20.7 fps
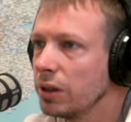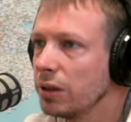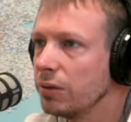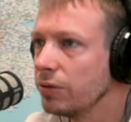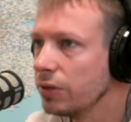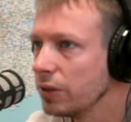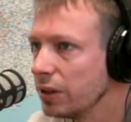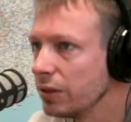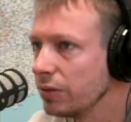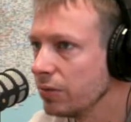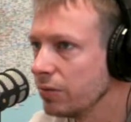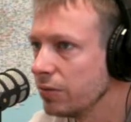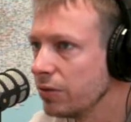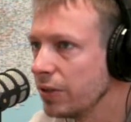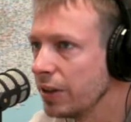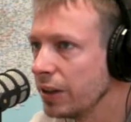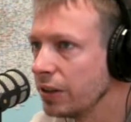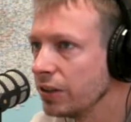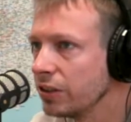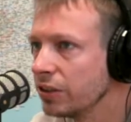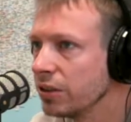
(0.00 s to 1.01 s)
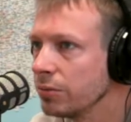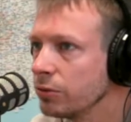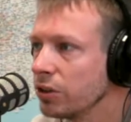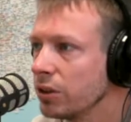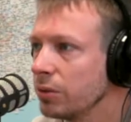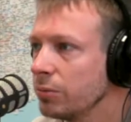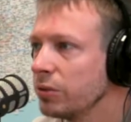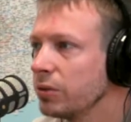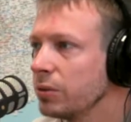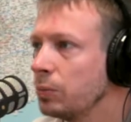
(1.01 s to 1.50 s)
are looking for different things.
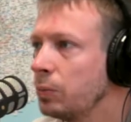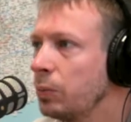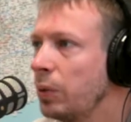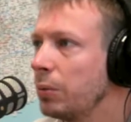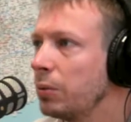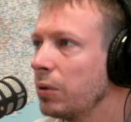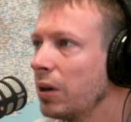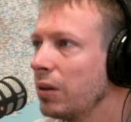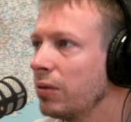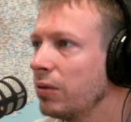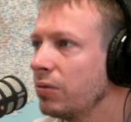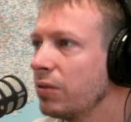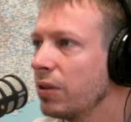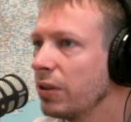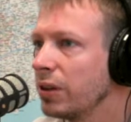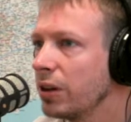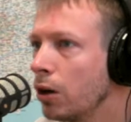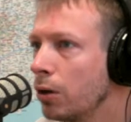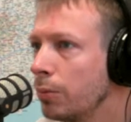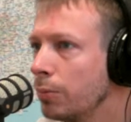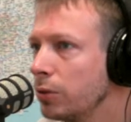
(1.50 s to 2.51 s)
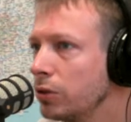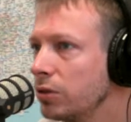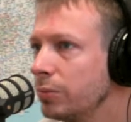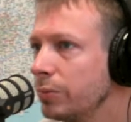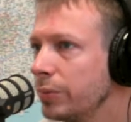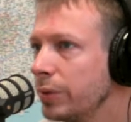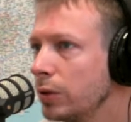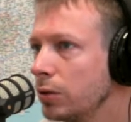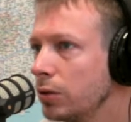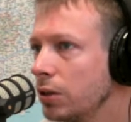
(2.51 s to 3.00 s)
Sometimes people have a very
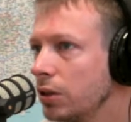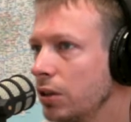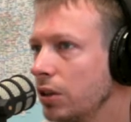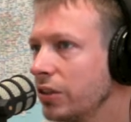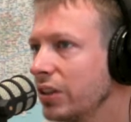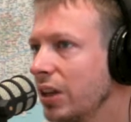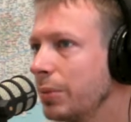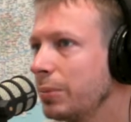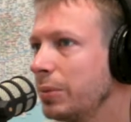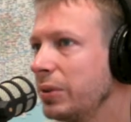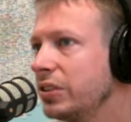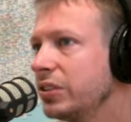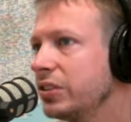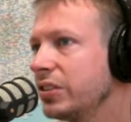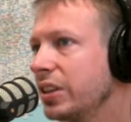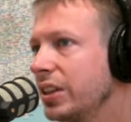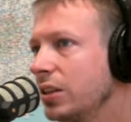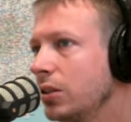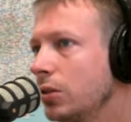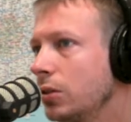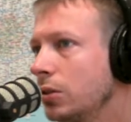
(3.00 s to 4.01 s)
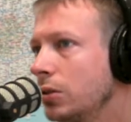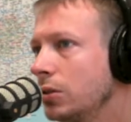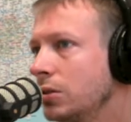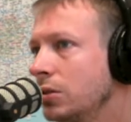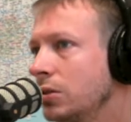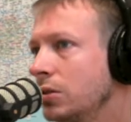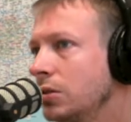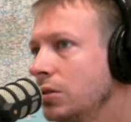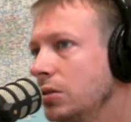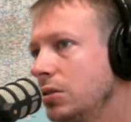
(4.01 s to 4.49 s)
competent builder that's happy to take
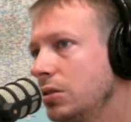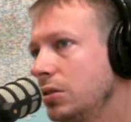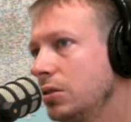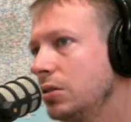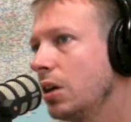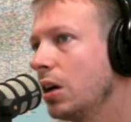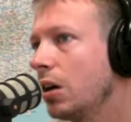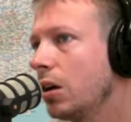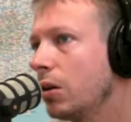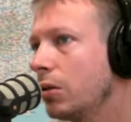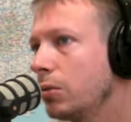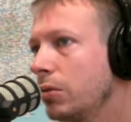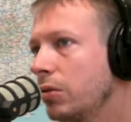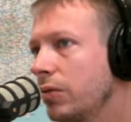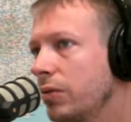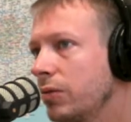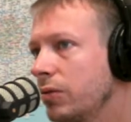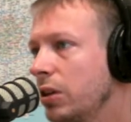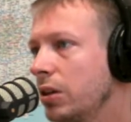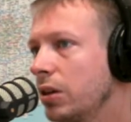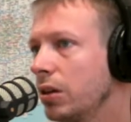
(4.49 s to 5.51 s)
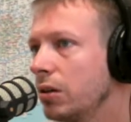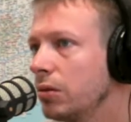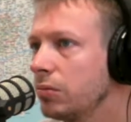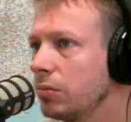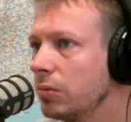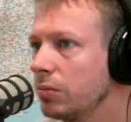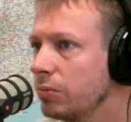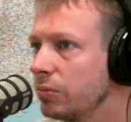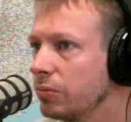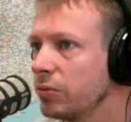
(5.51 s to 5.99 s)
on the whole,
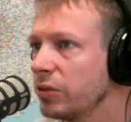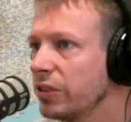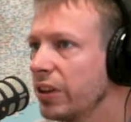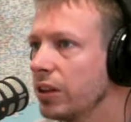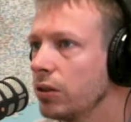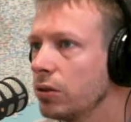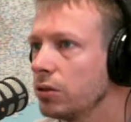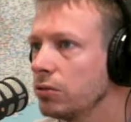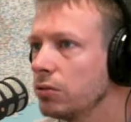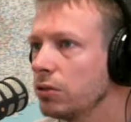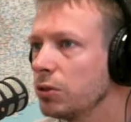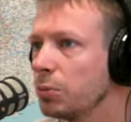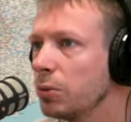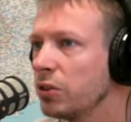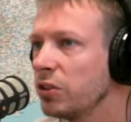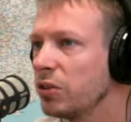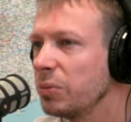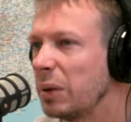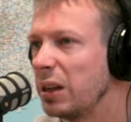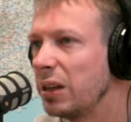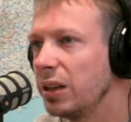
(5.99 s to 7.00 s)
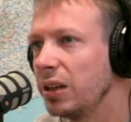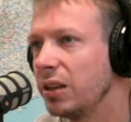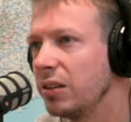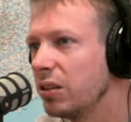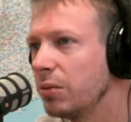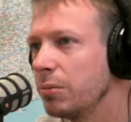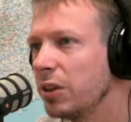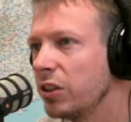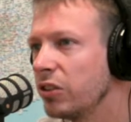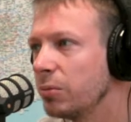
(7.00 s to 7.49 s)
take on the responsibility
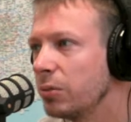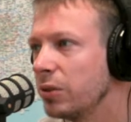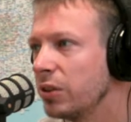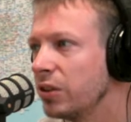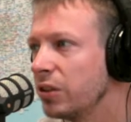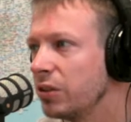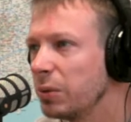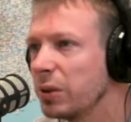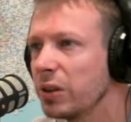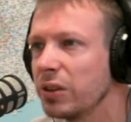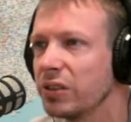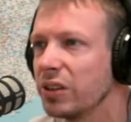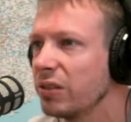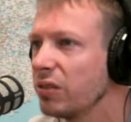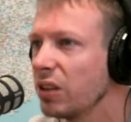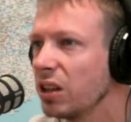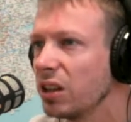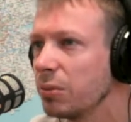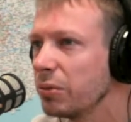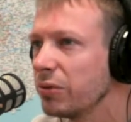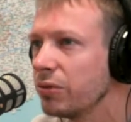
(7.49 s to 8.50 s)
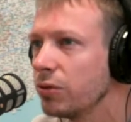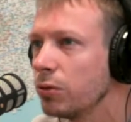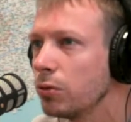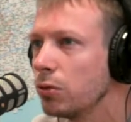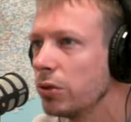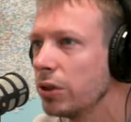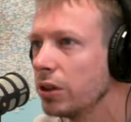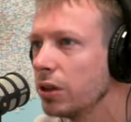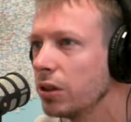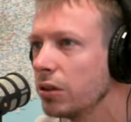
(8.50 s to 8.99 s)
of the measurements because they've done it
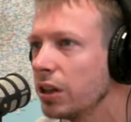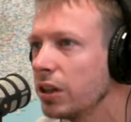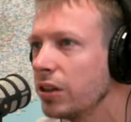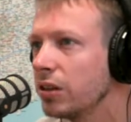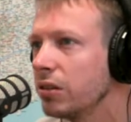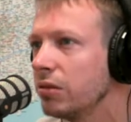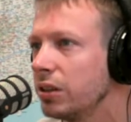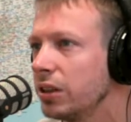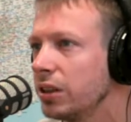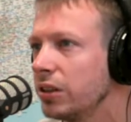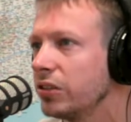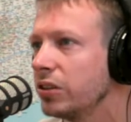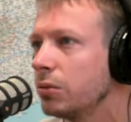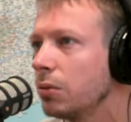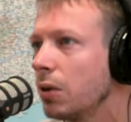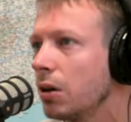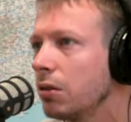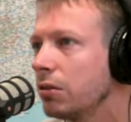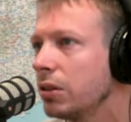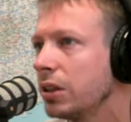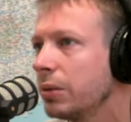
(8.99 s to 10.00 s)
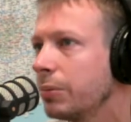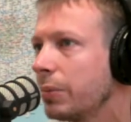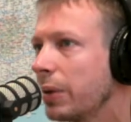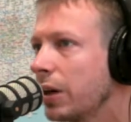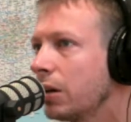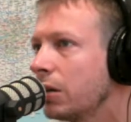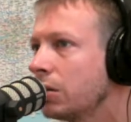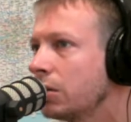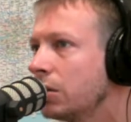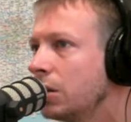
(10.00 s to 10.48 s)
before. They don't need to worry
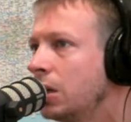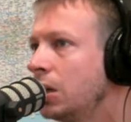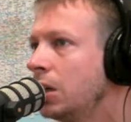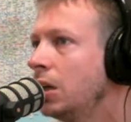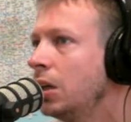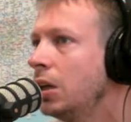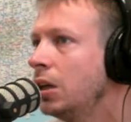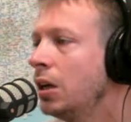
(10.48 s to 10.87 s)
about